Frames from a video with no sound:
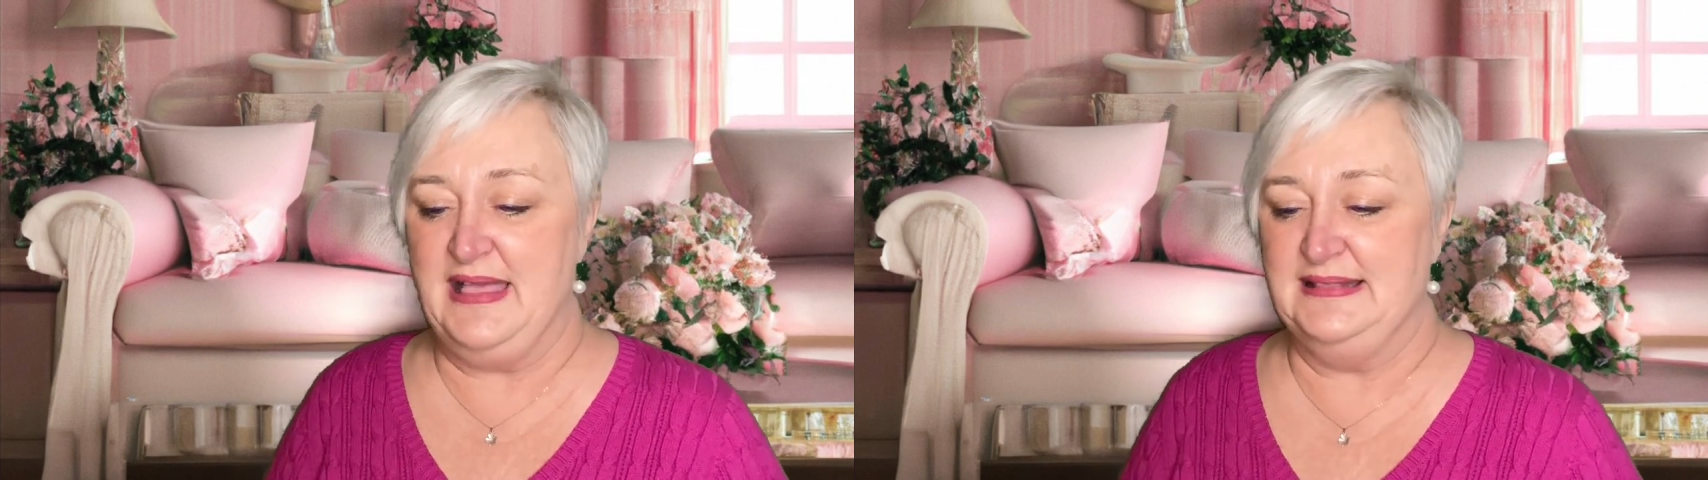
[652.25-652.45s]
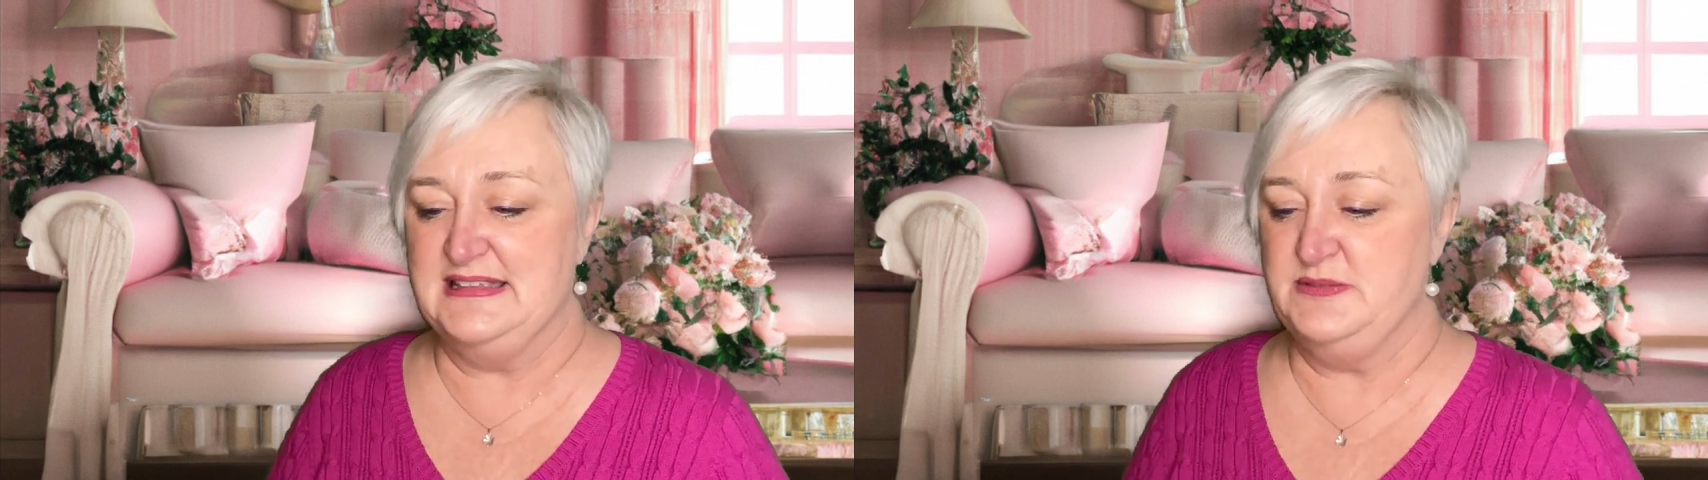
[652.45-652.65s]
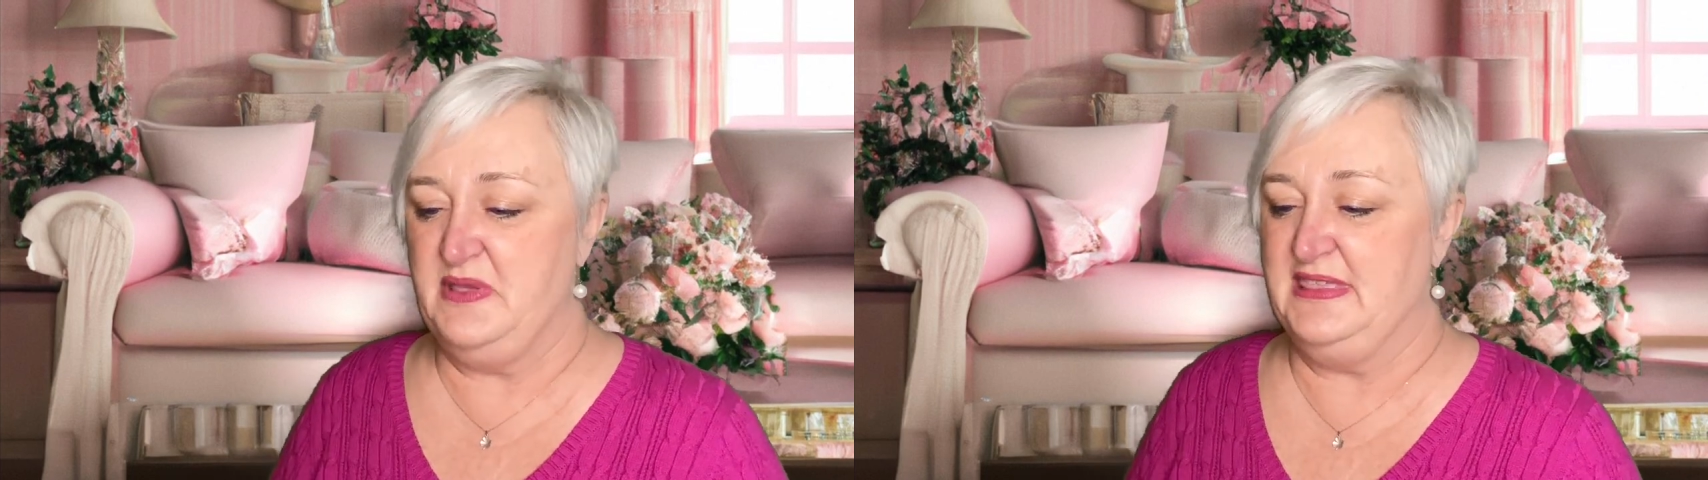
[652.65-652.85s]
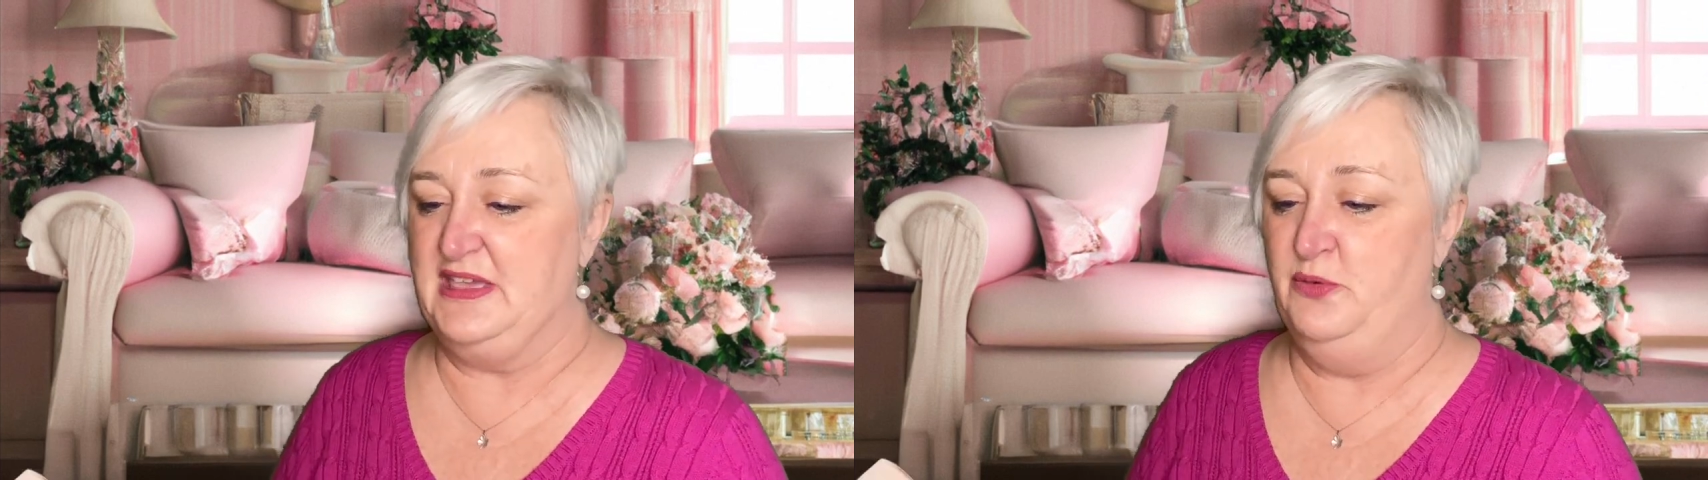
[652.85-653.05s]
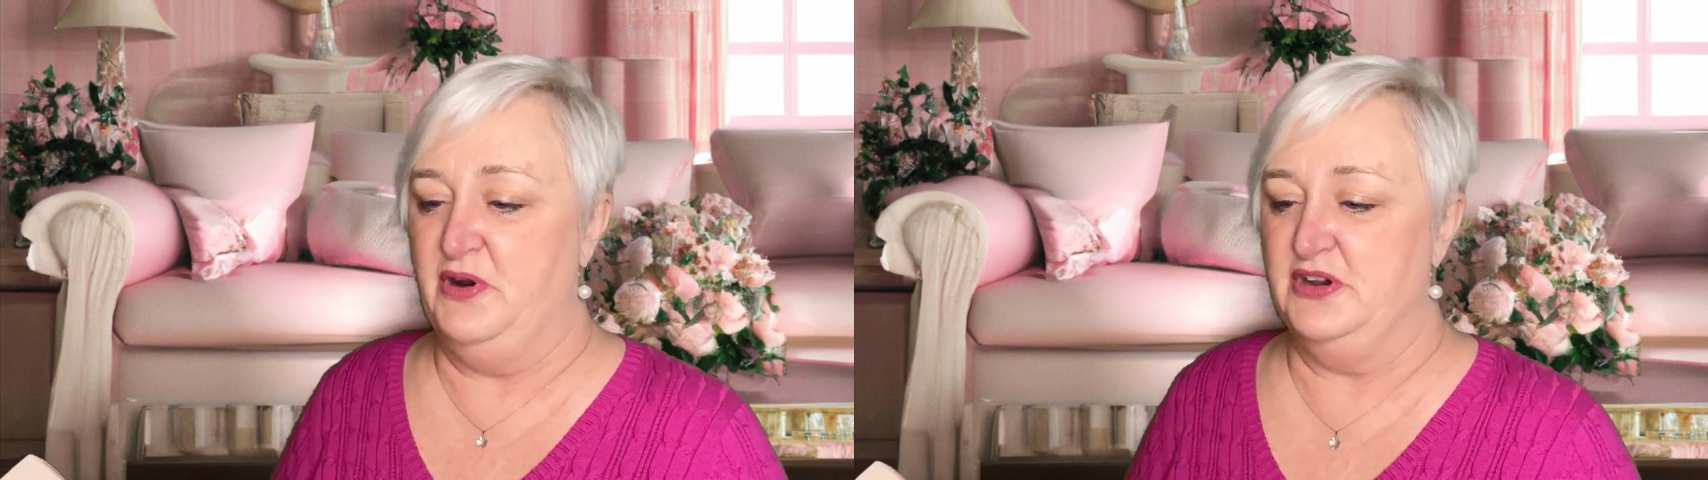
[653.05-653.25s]
Elizabeth
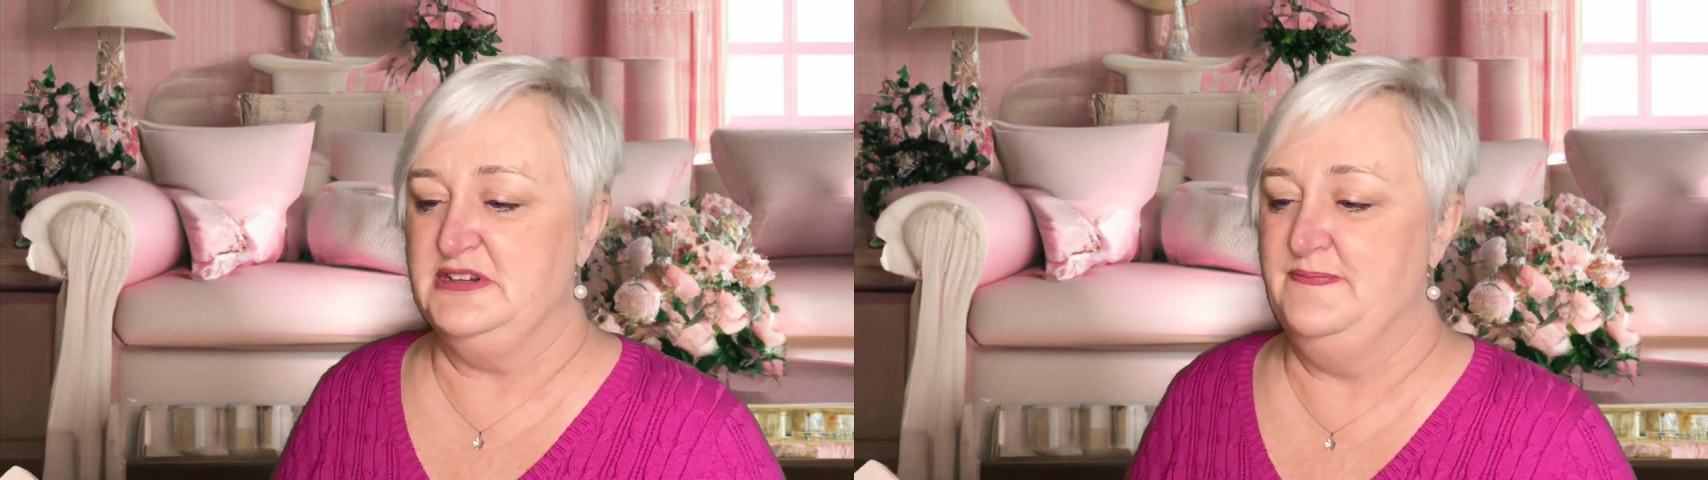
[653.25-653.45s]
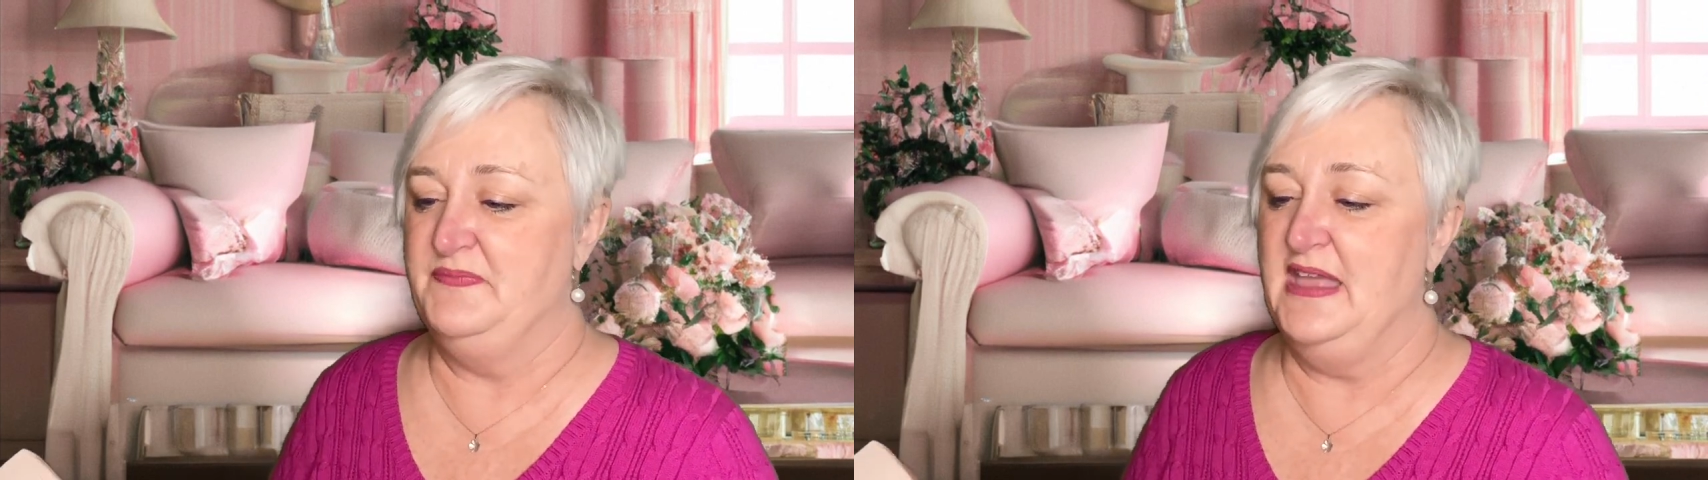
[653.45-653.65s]
Gilbert,